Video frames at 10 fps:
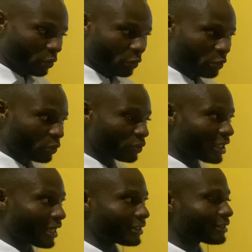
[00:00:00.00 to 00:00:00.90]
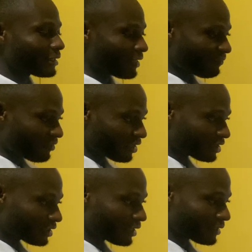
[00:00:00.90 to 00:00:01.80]
conclude that the
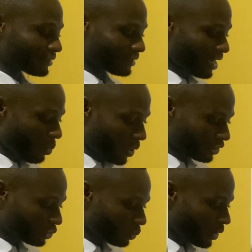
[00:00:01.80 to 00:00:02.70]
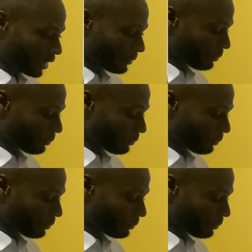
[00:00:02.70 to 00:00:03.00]
function is a one-to-one